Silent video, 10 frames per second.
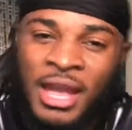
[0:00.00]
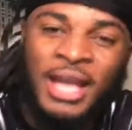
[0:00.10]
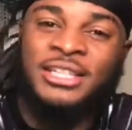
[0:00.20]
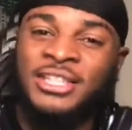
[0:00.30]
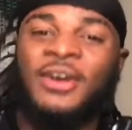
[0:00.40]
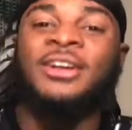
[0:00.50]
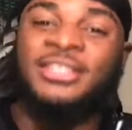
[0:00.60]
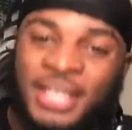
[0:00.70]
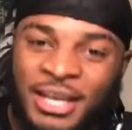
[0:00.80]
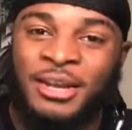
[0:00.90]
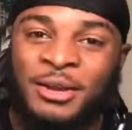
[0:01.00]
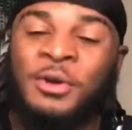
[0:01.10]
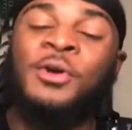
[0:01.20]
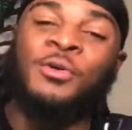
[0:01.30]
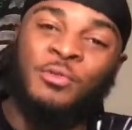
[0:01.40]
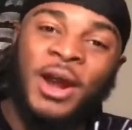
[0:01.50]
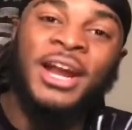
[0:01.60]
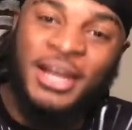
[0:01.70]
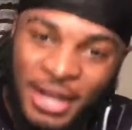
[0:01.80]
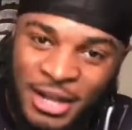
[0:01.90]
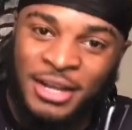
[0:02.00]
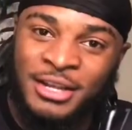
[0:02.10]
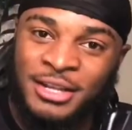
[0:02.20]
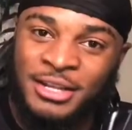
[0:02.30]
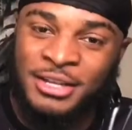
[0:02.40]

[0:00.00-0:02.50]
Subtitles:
as y'all can tell, right now,